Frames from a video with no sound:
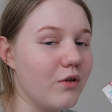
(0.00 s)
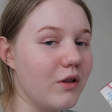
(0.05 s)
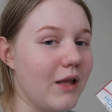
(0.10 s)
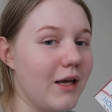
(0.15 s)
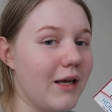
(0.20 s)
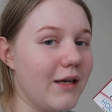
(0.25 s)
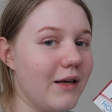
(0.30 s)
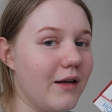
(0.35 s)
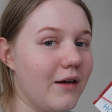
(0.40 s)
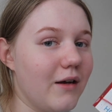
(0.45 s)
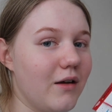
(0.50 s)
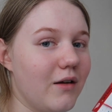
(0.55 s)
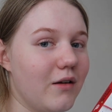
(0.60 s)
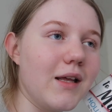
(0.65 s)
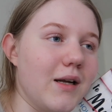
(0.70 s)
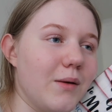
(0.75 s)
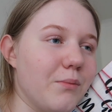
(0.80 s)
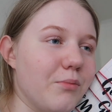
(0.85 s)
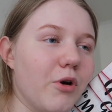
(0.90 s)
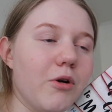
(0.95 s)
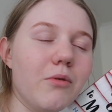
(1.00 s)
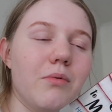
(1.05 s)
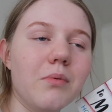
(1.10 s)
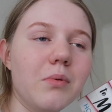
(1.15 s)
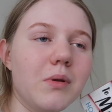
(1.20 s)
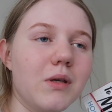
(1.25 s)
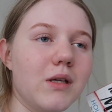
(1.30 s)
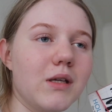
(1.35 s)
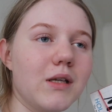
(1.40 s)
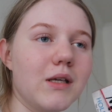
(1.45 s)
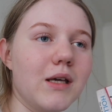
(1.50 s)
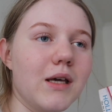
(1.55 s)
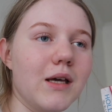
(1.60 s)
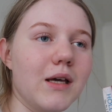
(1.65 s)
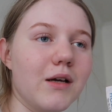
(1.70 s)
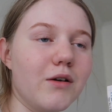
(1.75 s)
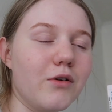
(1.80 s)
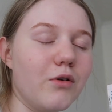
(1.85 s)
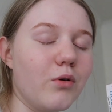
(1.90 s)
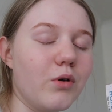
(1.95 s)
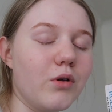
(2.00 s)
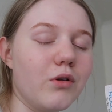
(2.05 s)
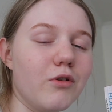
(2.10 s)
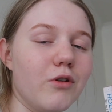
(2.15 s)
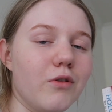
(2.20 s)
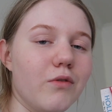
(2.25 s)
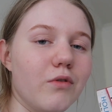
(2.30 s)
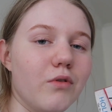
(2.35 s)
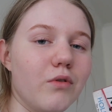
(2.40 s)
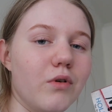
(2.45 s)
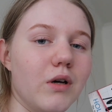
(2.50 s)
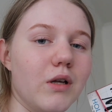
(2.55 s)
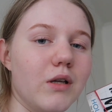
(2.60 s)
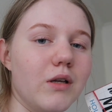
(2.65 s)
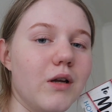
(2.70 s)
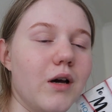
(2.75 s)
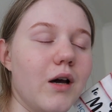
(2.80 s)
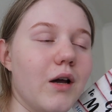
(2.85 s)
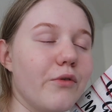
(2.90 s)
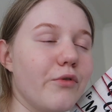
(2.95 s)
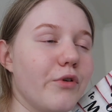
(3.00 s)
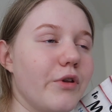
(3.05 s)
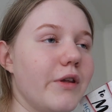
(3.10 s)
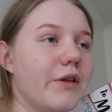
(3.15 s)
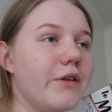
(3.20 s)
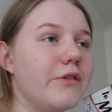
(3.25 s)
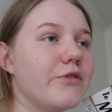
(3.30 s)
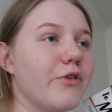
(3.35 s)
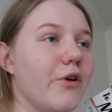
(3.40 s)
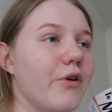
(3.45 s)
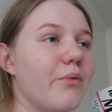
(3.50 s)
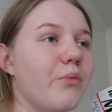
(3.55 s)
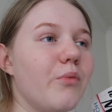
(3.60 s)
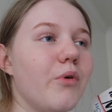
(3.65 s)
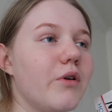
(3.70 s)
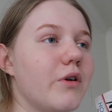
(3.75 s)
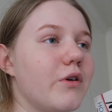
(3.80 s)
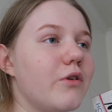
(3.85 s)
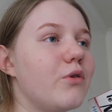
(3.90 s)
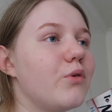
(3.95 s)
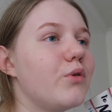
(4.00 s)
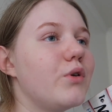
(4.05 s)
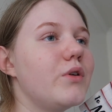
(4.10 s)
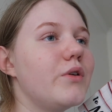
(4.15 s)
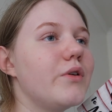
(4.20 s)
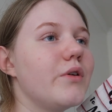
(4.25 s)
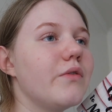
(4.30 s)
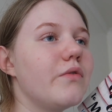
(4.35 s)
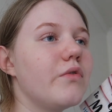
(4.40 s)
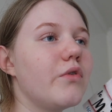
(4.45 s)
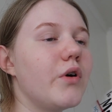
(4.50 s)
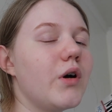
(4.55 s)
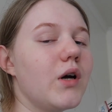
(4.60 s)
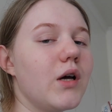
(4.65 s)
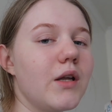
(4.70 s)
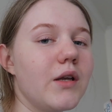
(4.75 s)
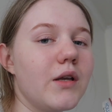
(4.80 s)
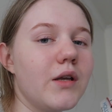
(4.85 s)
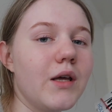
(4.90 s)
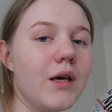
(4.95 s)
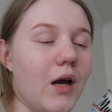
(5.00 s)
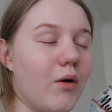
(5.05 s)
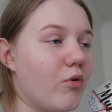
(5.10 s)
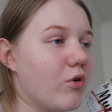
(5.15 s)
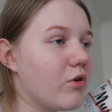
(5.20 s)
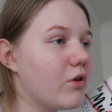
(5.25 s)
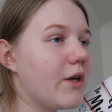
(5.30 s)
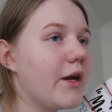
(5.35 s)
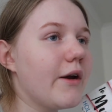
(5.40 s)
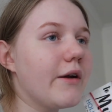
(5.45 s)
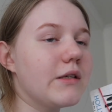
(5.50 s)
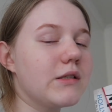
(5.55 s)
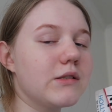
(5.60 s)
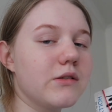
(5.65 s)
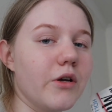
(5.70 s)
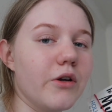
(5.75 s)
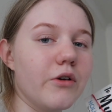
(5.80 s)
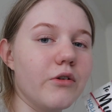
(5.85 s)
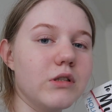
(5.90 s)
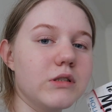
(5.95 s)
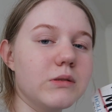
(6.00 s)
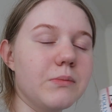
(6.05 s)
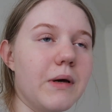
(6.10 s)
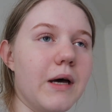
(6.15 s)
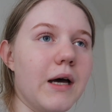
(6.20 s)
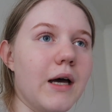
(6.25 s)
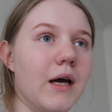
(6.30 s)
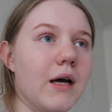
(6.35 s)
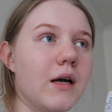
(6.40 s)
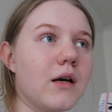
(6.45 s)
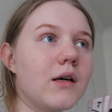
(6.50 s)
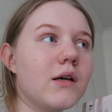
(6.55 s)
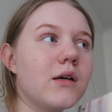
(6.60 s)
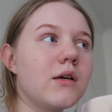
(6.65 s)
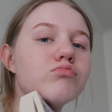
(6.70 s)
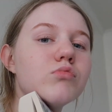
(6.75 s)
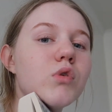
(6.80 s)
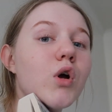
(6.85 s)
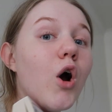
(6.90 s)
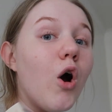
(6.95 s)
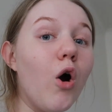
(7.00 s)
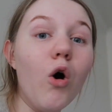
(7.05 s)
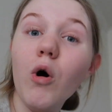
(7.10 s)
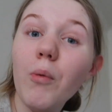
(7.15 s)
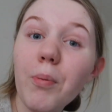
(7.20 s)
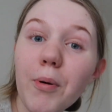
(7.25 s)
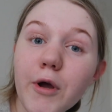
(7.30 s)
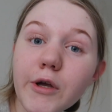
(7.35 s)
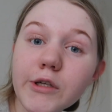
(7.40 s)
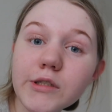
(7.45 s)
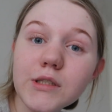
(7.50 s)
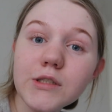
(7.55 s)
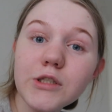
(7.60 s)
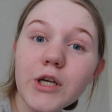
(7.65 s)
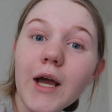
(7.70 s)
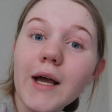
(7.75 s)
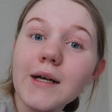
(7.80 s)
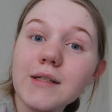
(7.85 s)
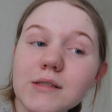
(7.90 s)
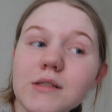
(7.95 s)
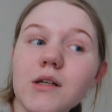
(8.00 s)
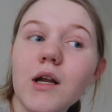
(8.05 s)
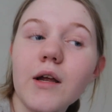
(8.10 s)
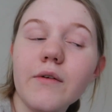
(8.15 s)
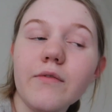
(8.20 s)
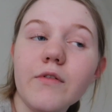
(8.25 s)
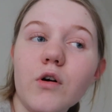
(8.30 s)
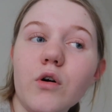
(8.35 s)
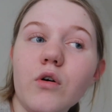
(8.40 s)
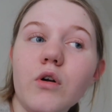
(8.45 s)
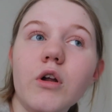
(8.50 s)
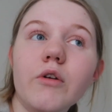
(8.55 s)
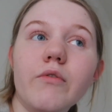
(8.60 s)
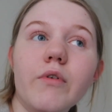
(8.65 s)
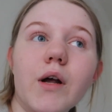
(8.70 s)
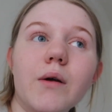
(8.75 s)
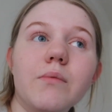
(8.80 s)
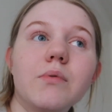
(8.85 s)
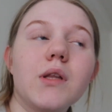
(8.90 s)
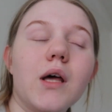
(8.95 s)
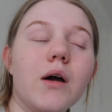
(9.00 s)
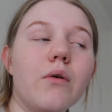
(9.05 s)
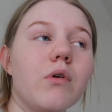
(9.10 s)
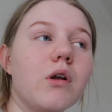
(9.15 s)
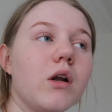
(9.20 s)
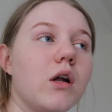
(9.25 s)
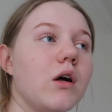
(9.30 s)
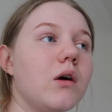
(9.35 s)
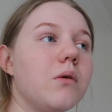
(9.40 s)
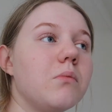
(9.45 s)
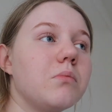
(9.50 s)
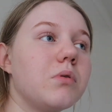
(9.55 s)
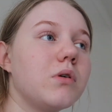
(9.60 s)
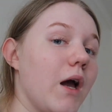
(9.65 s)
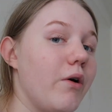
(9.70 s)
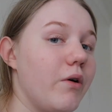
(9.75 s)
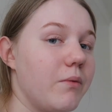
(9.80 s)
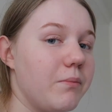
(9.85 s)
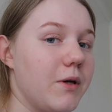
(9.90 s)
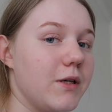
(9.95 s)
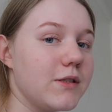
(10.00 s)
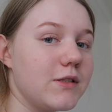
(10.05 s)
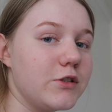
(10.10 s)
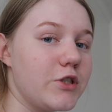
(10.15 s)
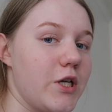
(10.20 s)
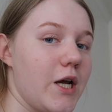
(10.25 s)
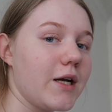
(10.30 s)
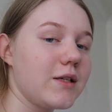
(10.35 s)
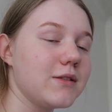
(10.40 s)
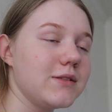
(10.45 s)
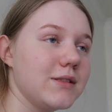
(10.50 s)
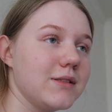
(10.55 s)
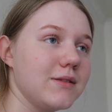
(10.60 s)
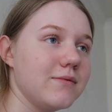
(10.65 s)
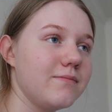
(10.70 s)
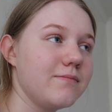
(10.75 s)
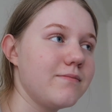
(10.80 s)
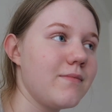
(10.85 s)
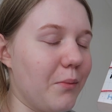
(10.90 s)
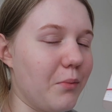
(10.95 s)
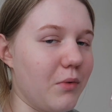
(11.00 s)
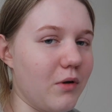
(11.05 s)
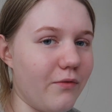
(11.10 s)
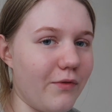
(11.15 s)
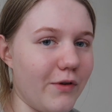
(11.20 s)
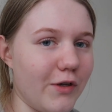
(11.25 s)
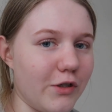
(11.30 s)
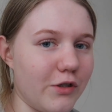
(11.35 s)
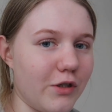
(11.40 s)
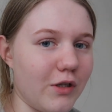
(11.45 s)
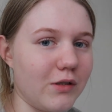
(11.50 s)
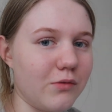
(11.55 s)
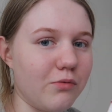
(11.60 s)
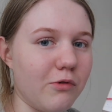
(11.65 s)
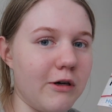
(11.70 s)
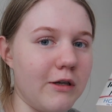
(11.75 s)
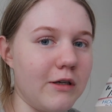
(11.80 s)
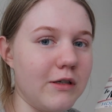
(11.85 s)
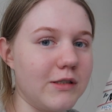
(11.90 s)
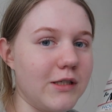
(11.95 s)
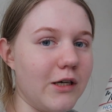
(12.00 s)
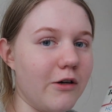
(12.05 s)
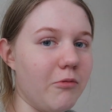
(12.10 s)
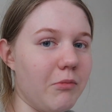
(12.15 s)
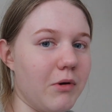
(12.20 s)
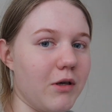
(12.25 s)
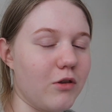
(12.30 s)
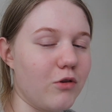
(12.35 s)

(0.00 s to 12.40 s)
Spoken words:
later, and I'm probably gonna get a Colleen Hoover one. I really don't want a Colleen Hoover one. I want Carrie Soto's back. Or Percy Jackson. I forgot I wrapped that one up. I want Percy Jackson. I'm gonna finish this one, tell you my